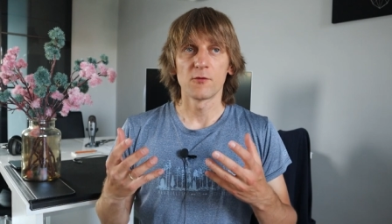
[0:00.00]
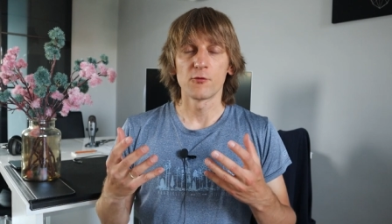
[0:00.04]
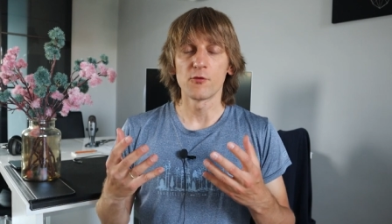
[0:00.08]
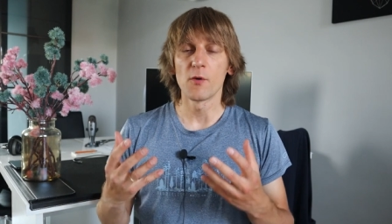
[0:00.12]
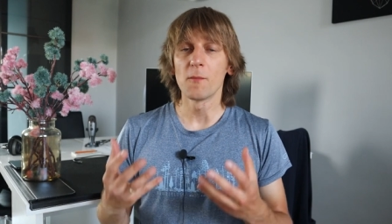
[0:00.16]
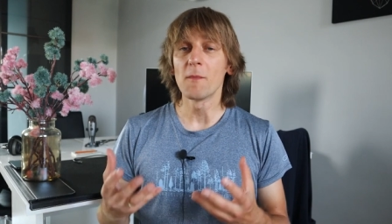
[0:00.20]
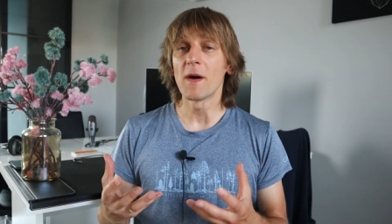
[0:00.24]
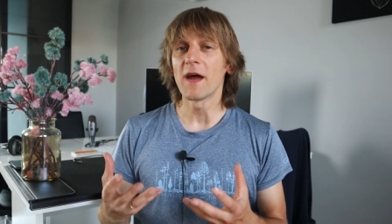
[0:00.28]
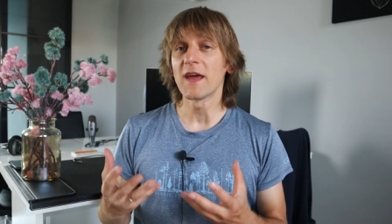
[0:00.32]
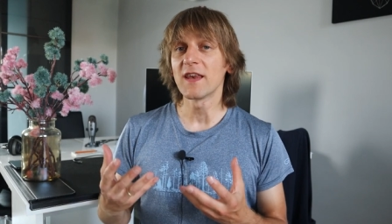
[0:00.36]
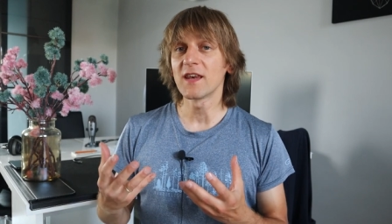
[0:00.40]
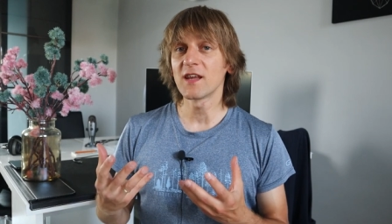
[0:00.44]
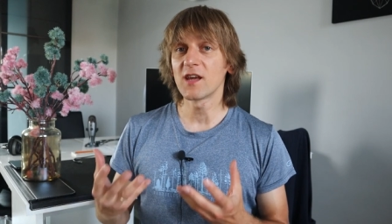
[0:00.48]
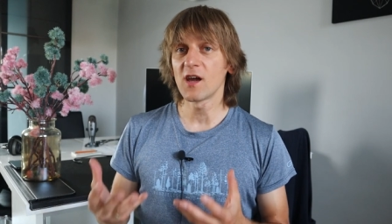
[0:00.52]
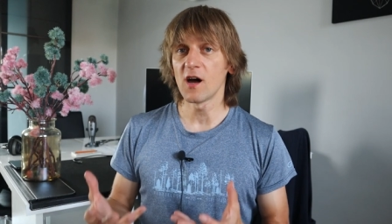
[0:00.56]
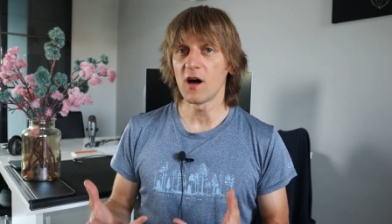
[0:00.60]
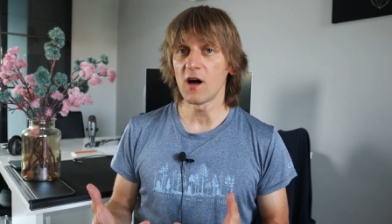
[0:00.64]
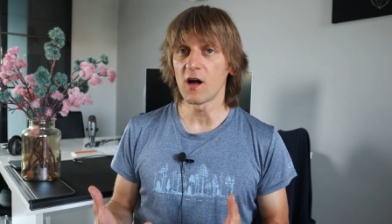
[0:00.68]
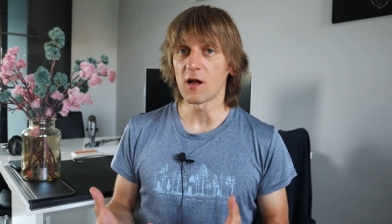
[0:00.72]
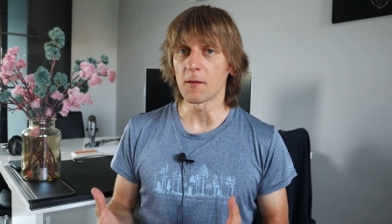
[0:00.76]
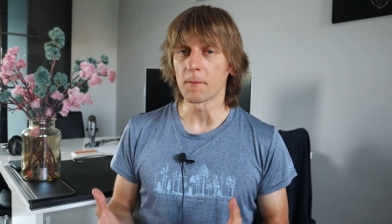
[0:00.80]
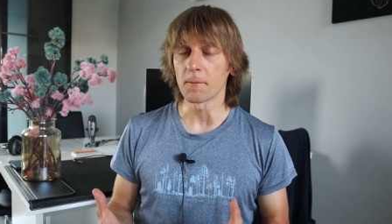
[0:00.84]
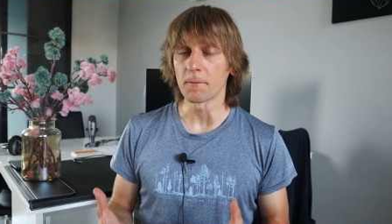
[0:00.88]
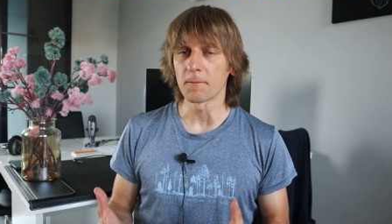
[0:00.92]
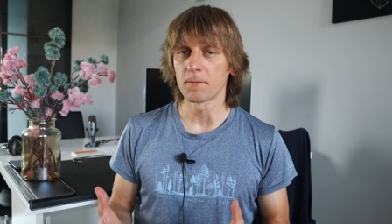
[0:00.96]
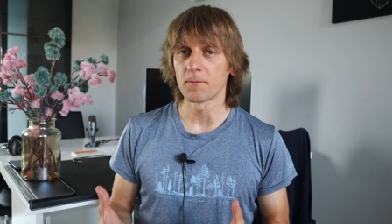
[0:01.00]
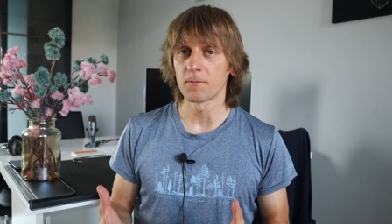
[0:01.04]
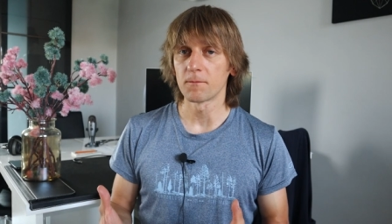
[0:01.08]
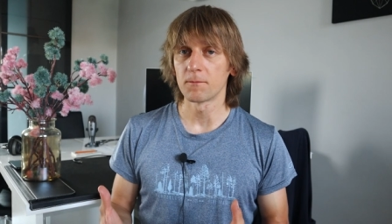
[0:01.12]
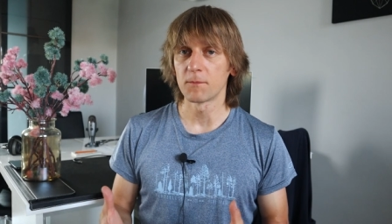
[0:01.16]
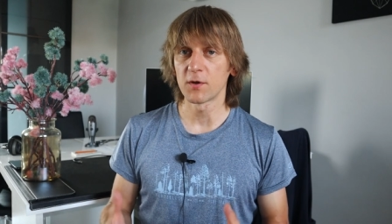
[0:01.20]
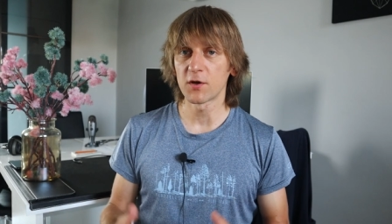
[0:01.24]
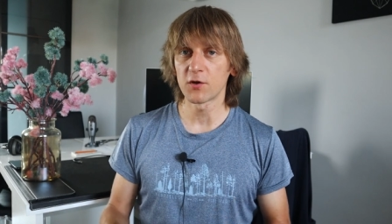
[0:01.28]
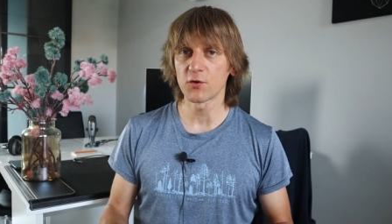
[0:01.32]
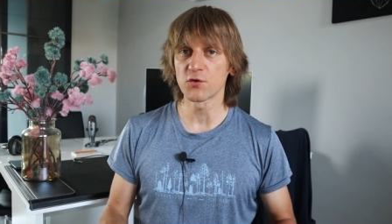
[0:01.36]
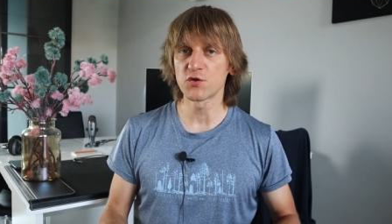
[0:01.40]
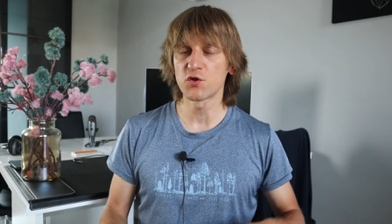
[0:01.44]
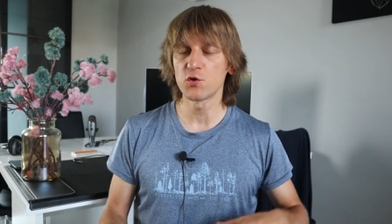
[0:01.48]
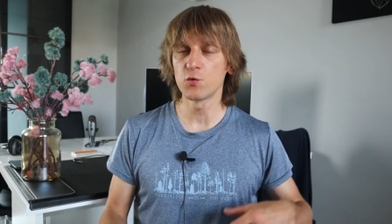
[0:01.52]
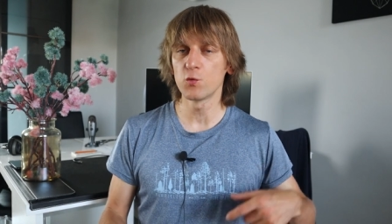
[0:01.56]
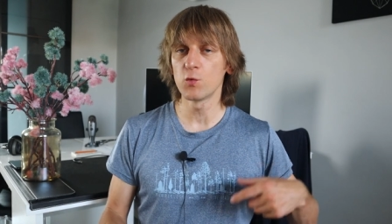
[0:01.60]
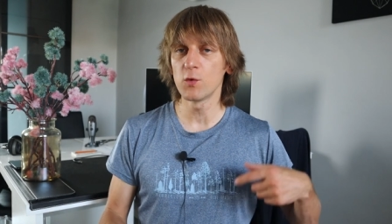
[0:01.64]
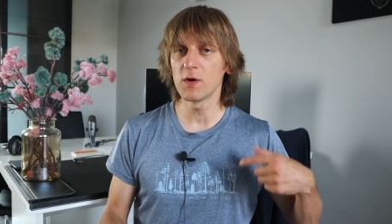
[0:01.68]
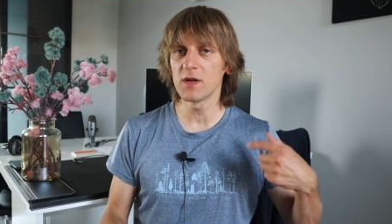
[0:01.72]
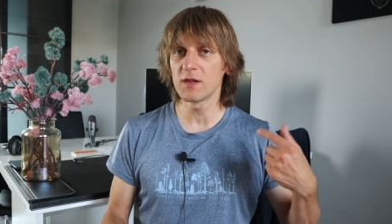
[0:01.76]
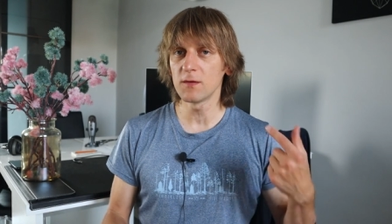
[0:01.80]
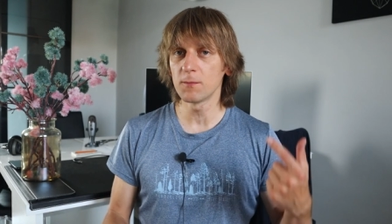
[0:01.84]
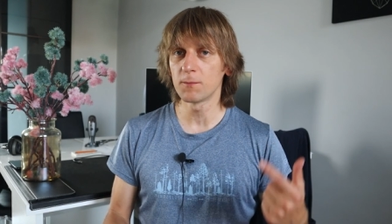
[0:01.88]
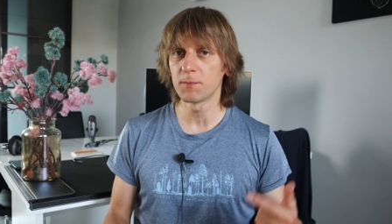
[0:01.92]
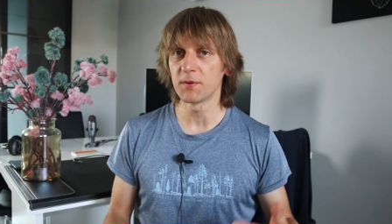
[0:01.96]
remain calm because you
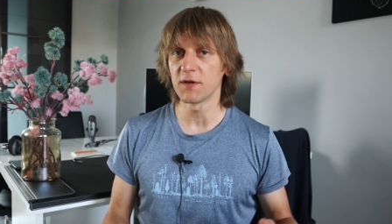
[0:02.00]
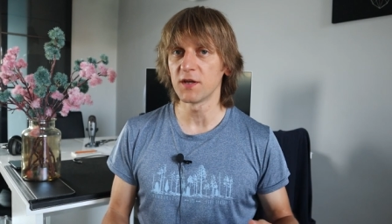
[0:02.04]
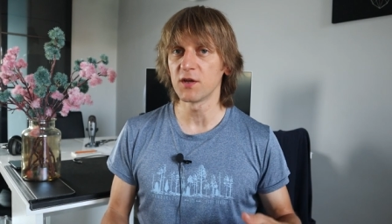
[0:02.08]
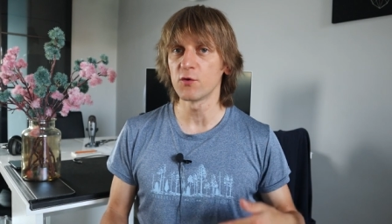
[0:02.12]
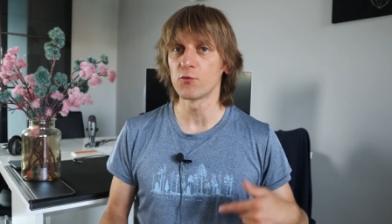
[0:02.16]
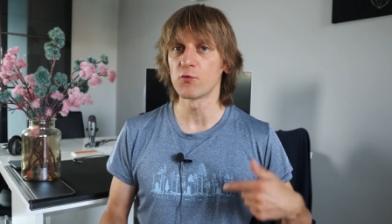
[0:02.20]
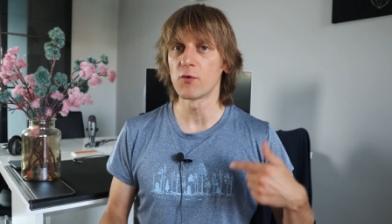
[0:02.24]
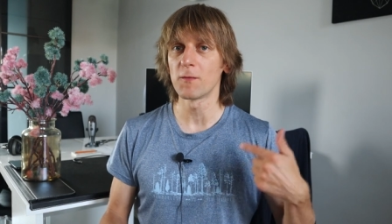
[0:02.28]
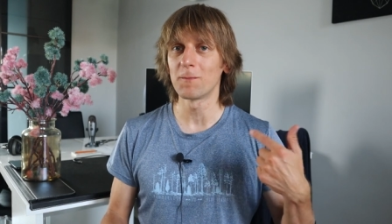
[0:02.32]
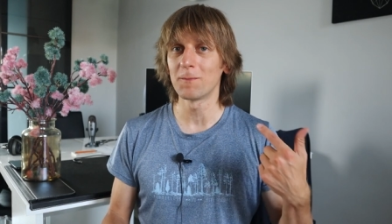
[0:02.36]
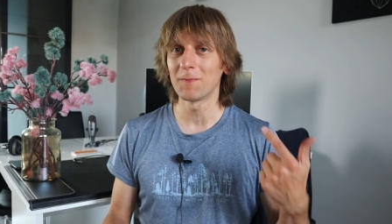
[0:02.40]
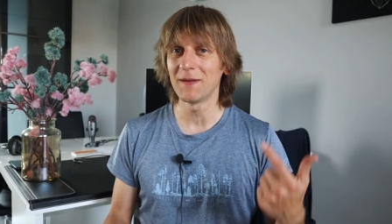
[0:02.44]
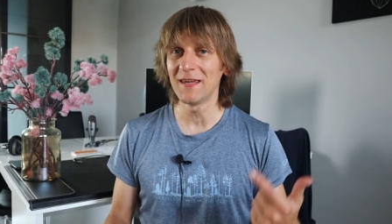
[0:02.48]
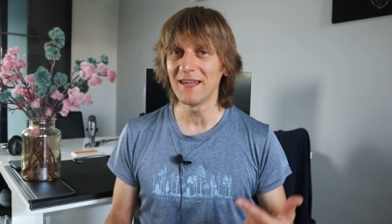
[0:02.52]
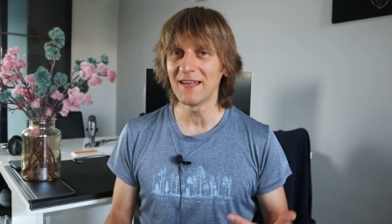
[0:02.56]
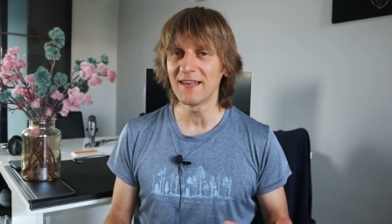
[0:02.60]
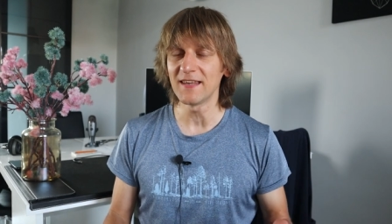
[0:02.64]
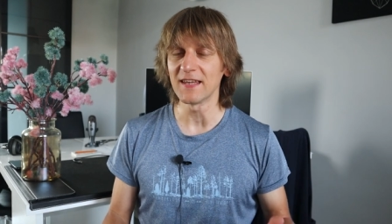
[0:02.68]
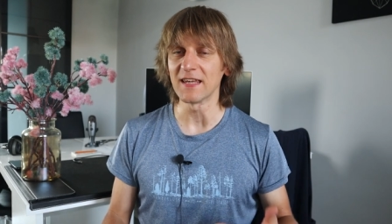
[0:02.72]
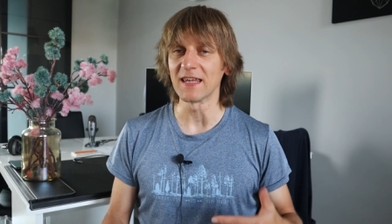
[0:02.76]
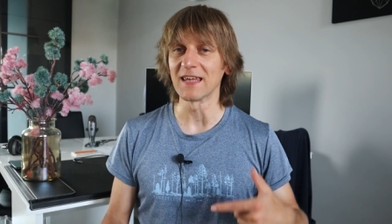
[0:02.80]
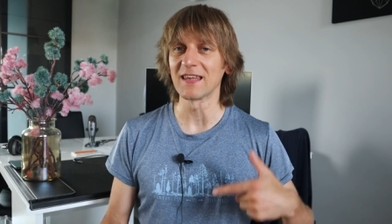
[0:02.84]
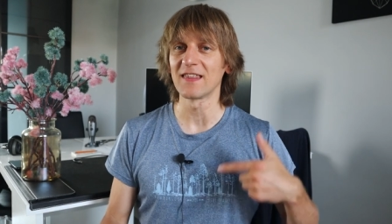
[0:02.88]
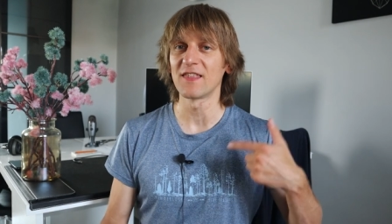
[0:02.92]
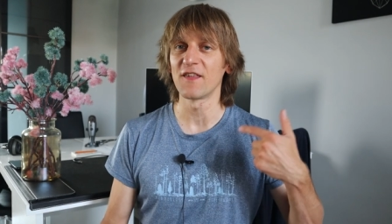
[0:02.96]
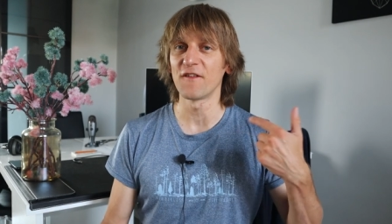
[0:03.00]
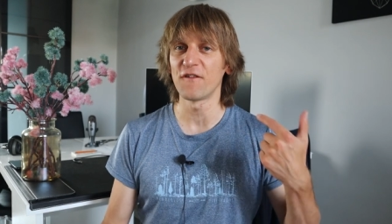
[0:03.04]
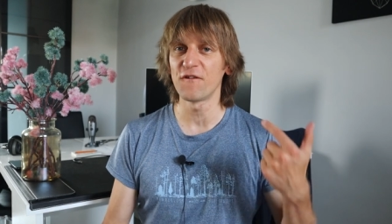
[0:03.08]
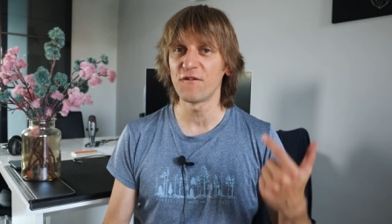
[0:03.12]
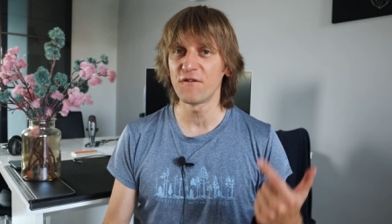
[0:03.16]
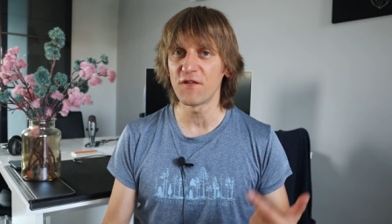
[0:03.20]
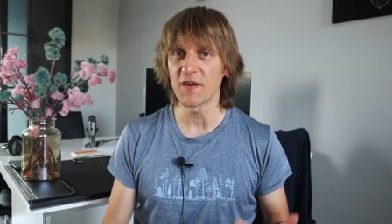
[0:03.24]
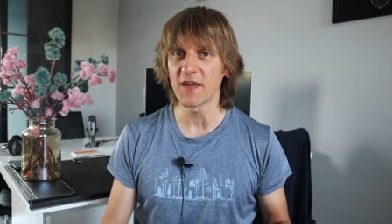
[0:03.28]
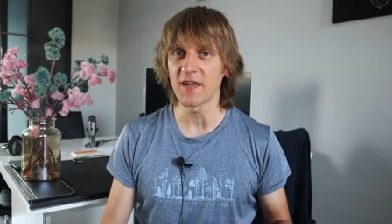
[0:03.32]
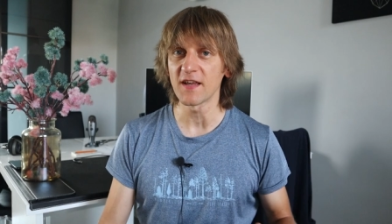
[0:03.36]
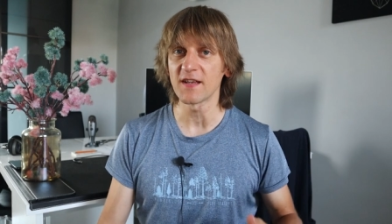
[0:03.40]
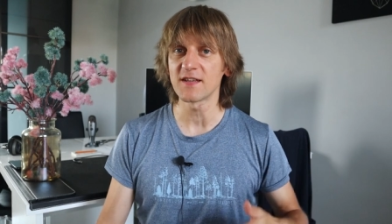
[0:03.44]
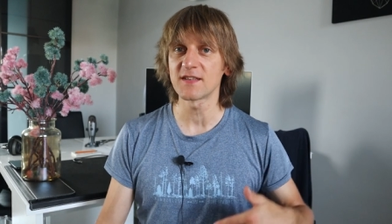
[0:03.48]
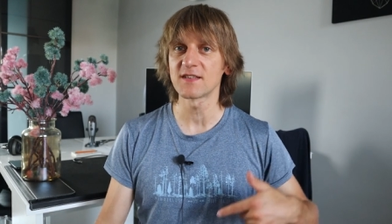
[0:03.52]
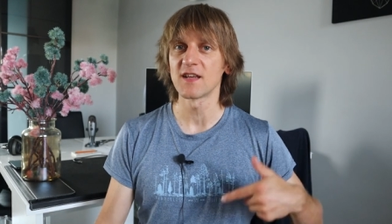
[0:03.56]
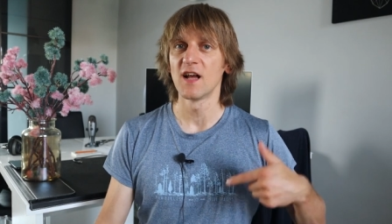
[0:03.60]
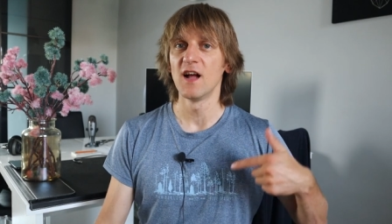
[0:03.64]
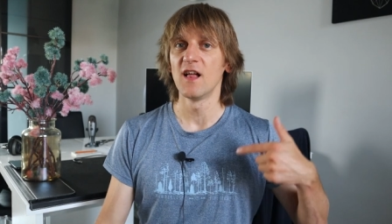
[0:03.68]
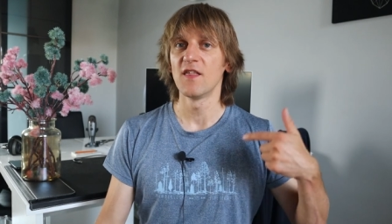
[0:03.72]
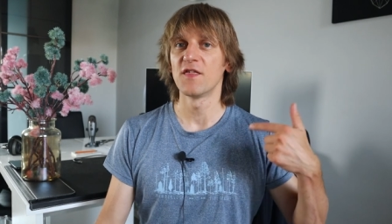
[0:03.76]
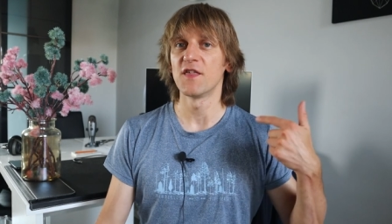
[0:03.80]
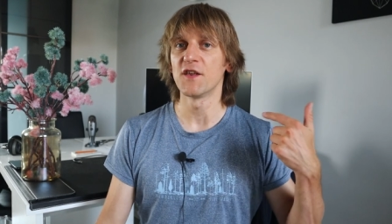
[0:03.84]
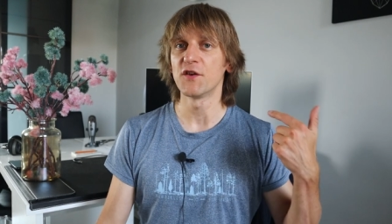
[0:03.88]
will be repeating the things